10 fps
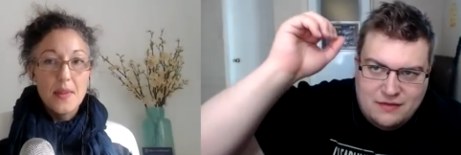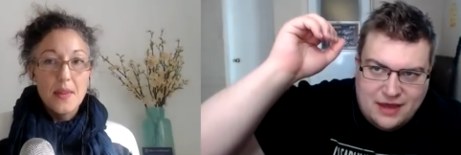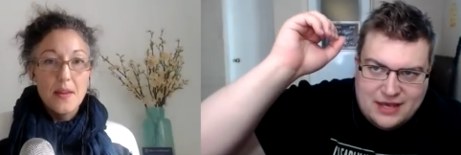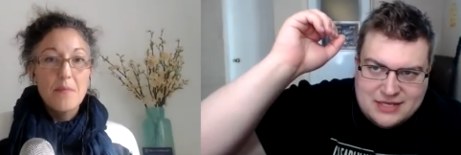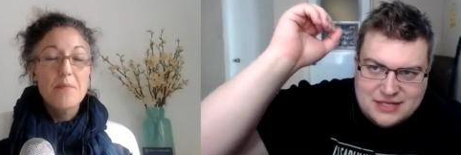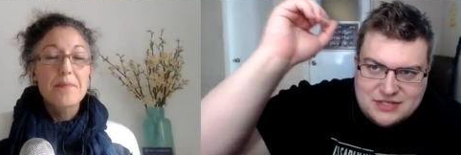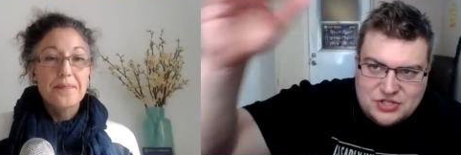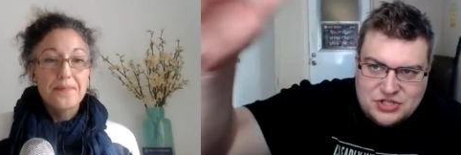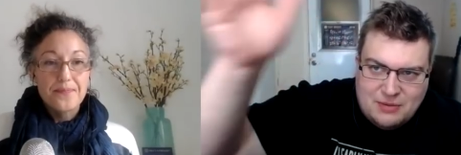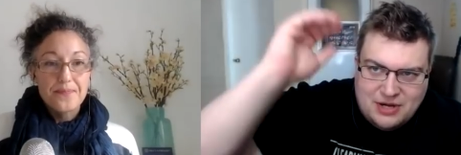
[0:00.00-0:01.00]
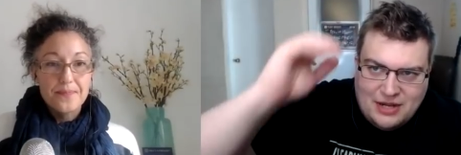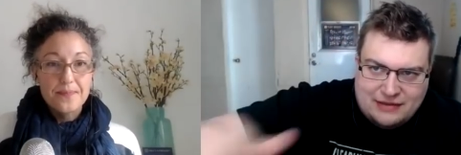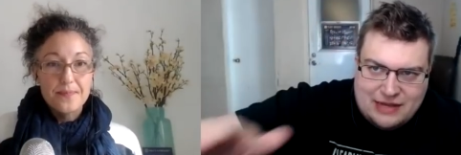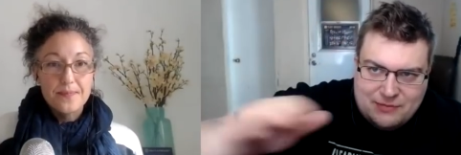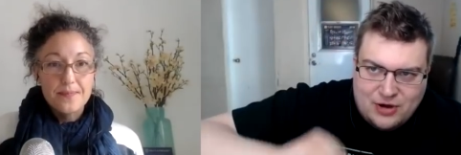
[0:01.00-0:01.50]
Speaker 1: The air signs are Gemini,
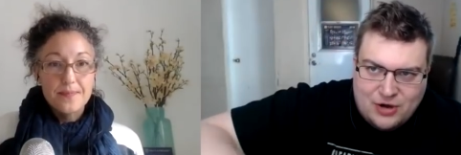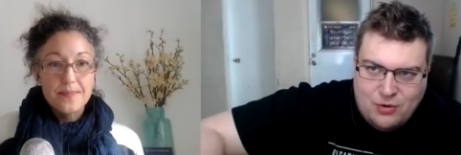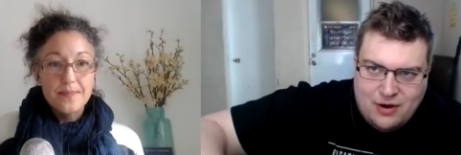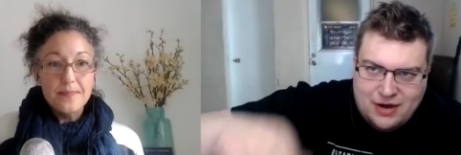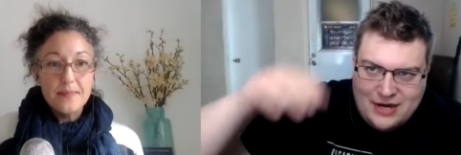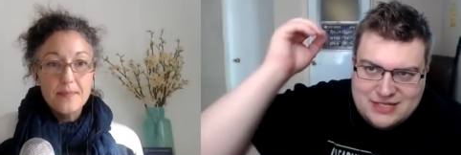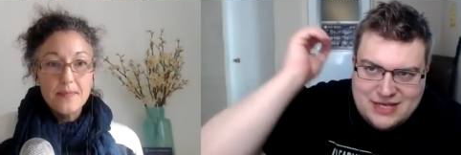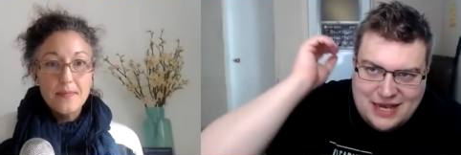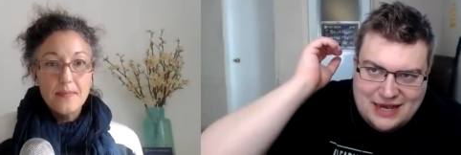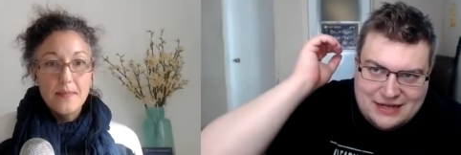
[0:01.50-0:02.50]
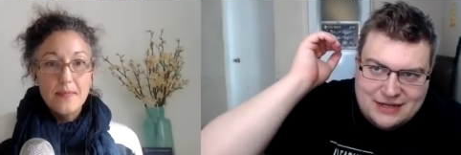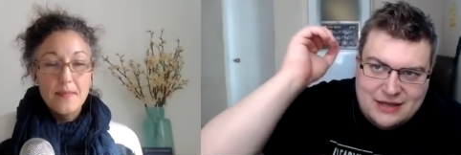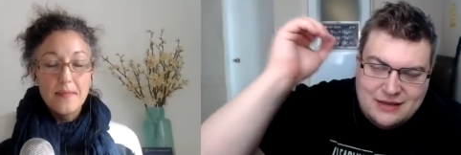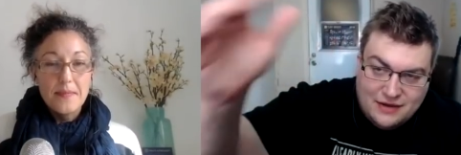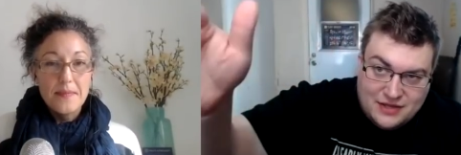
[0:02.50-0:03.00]
Libra, Aquarius, and
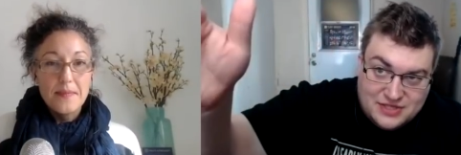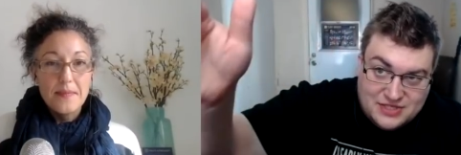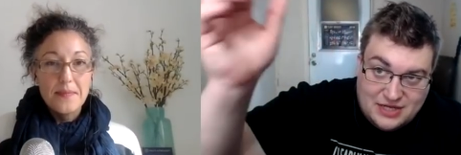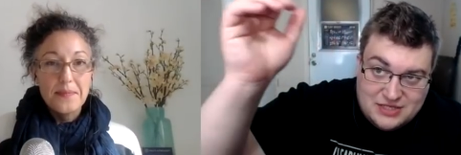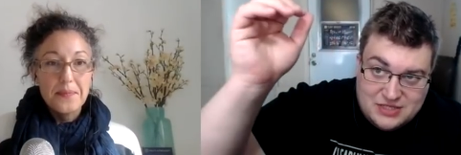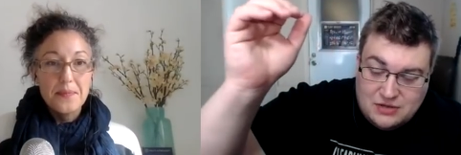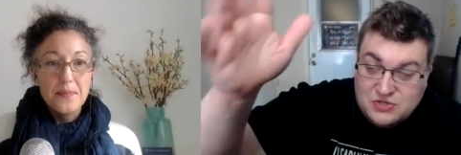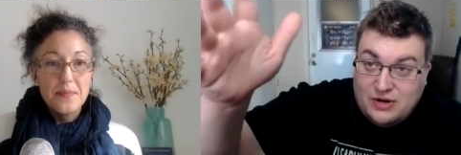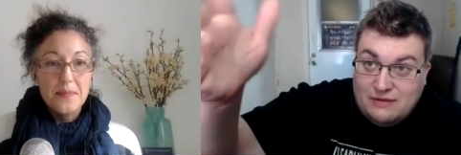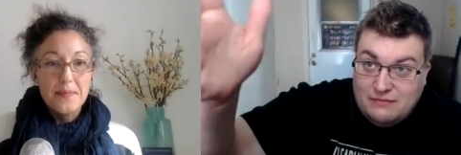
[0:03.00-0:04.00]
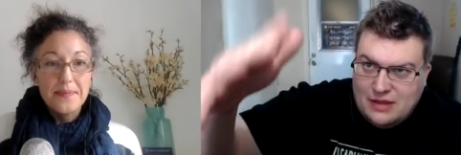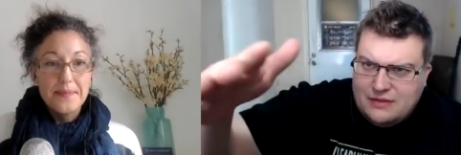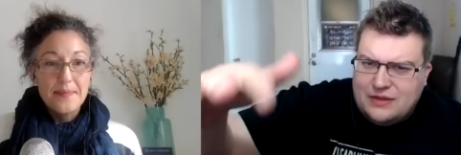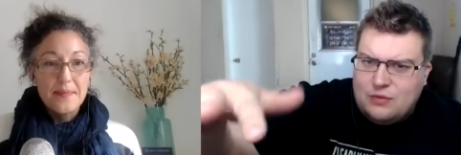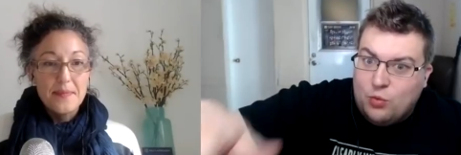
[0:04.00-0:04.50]
the earth signs. Oh, sorry. Uh,
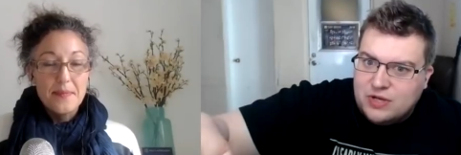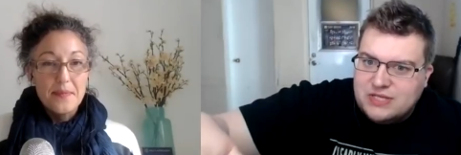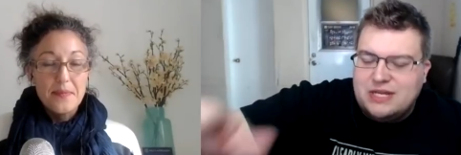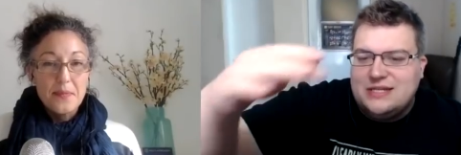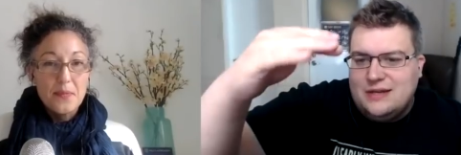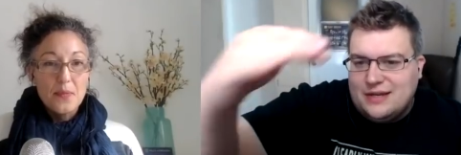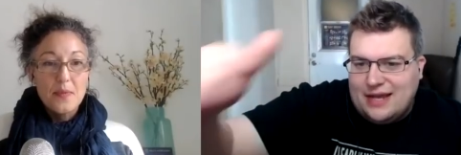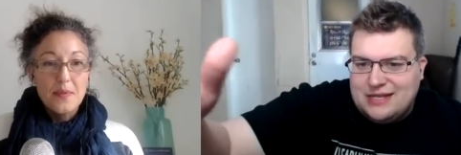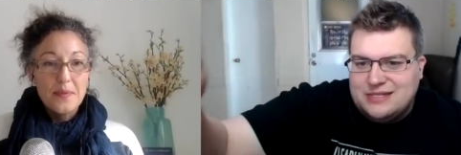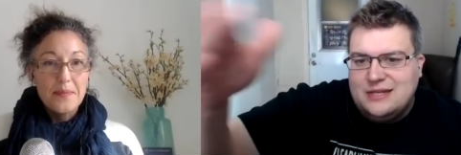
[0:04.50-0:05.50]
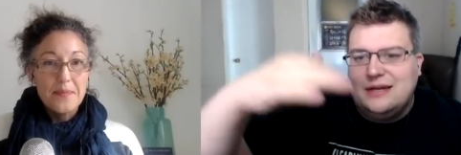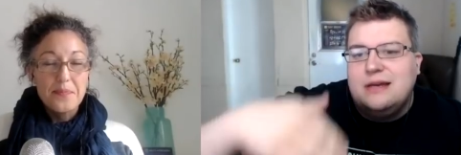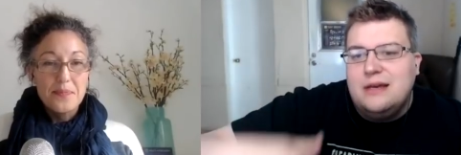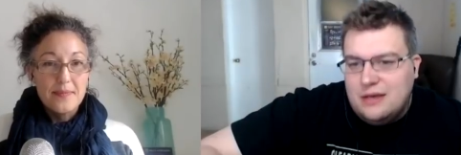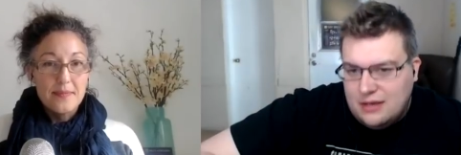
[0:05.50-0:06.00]
the water signs are Cancer,
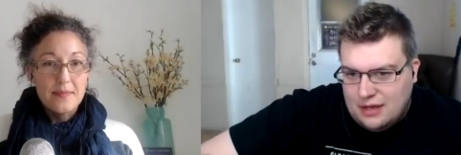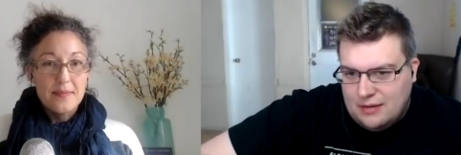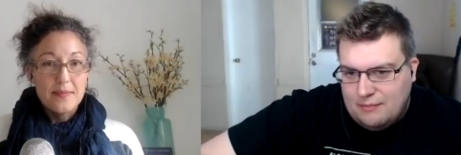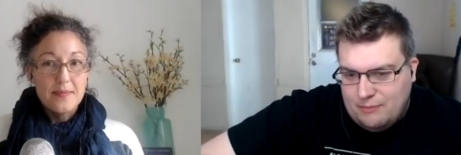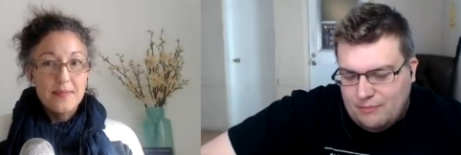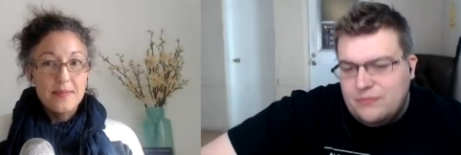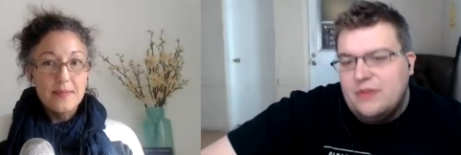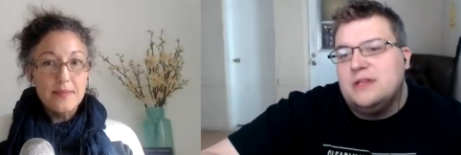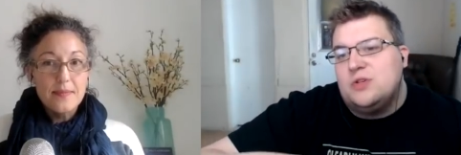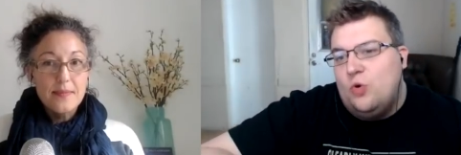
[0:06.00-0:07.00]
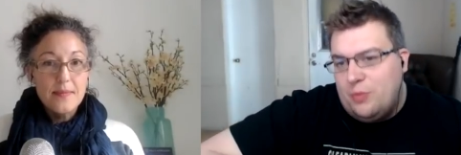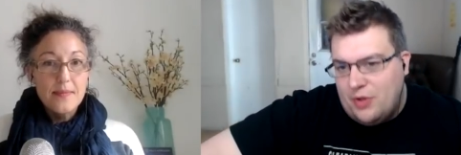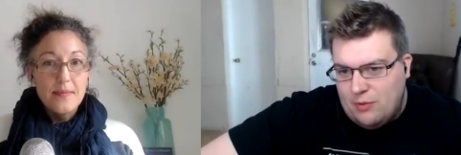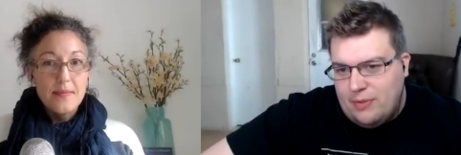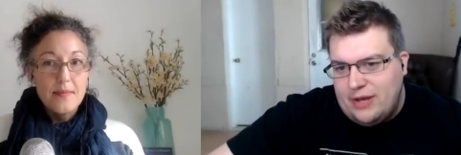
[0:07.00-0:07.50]
um,
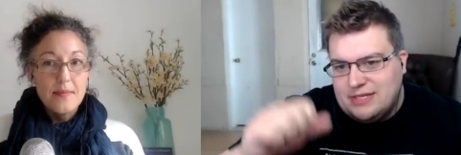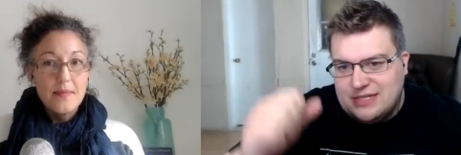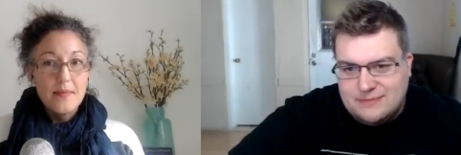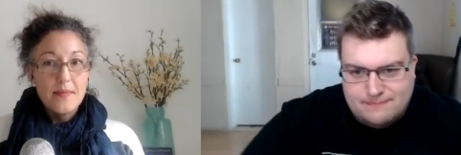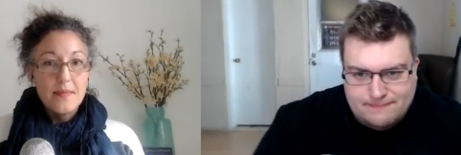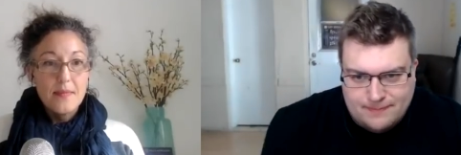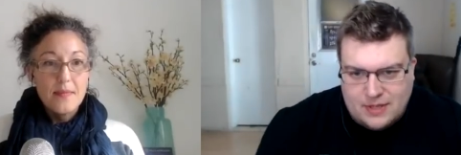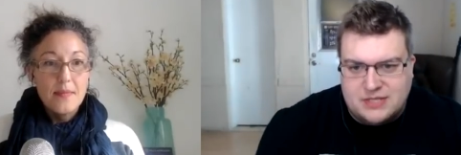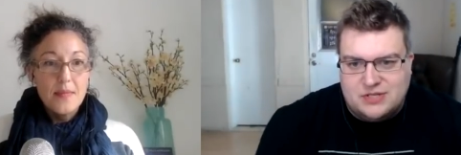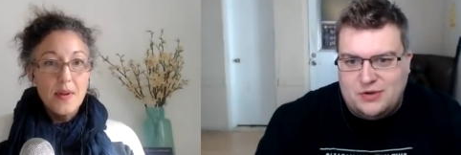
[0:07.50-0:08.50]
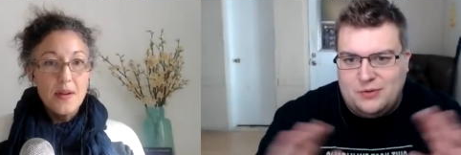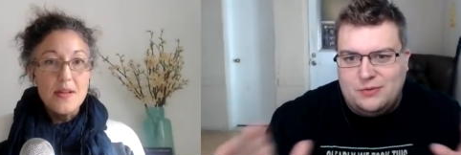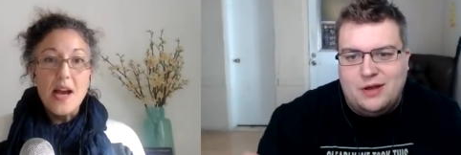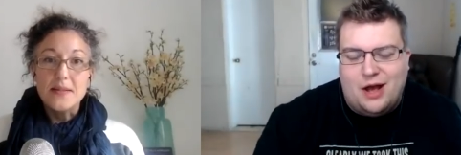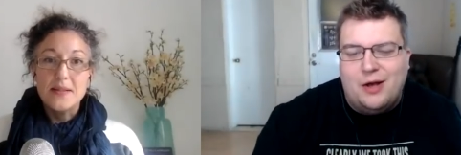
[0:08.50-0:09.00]
Scorpio, and Pisces. So
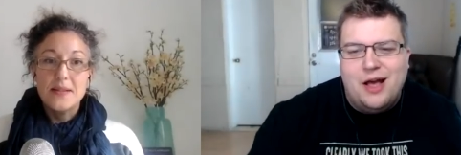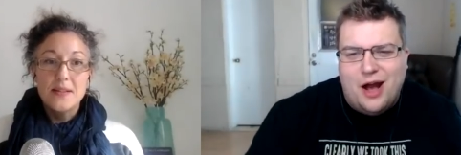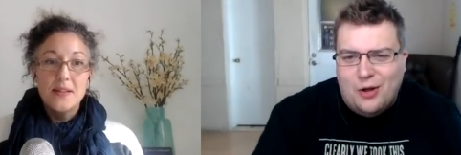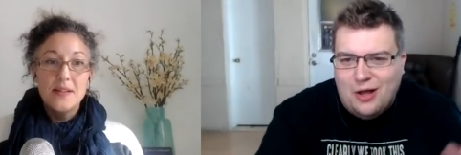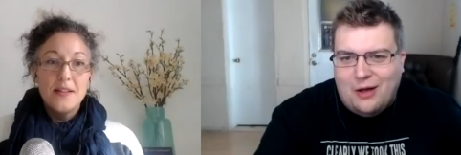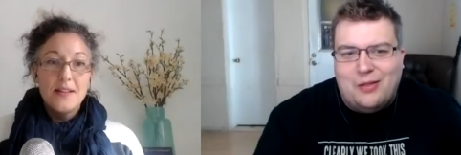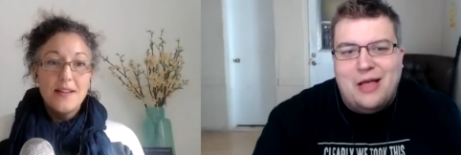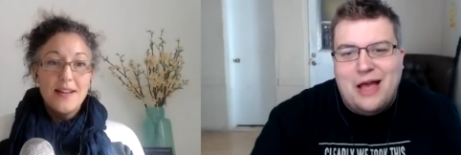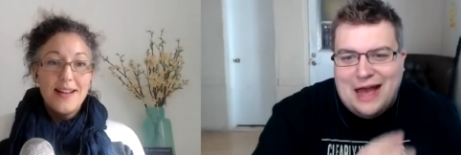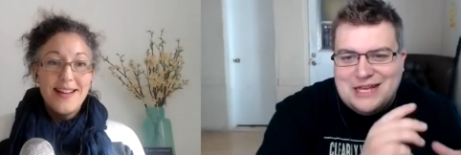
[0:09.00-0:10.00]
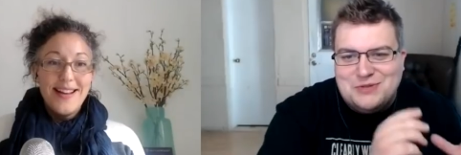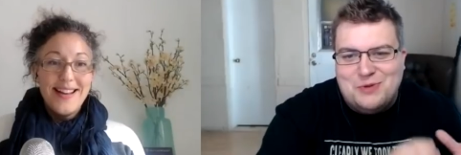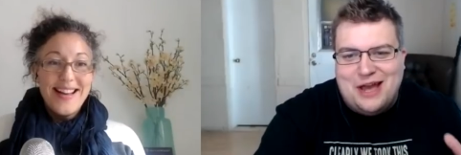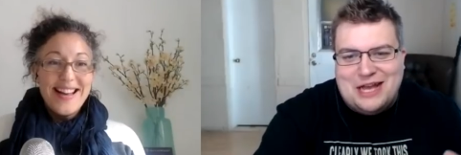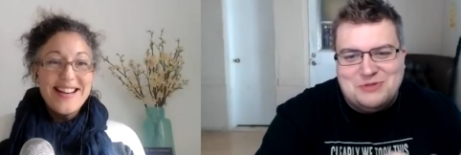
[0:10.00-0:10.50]
yes, I'll, I'll, I'll, as
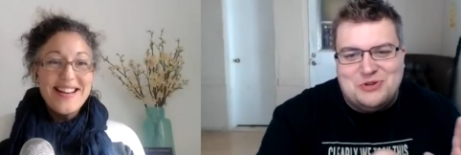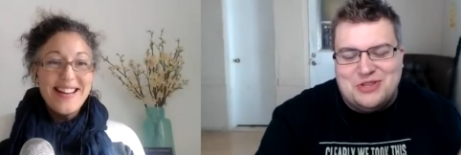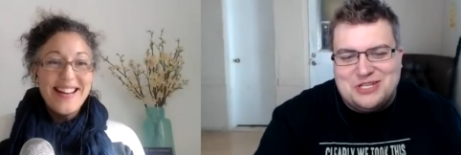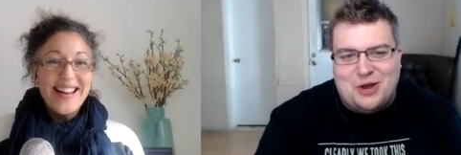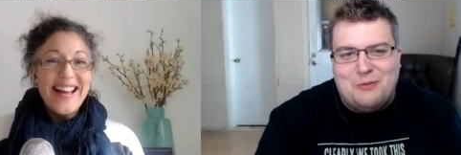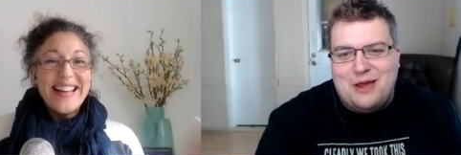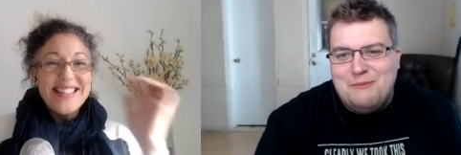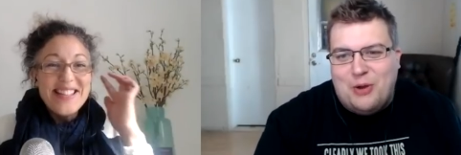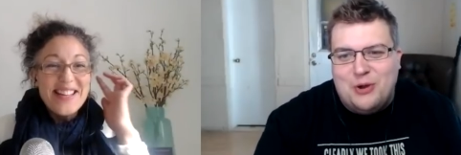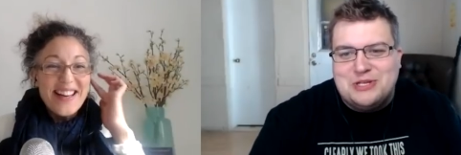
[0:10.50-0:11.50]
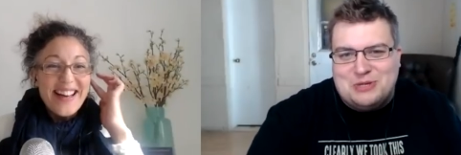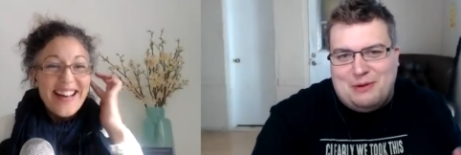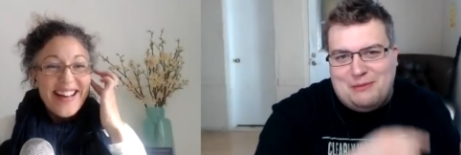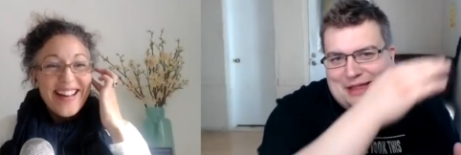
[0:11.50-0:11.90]
we're as we're doing this, I'll in post. I'll probably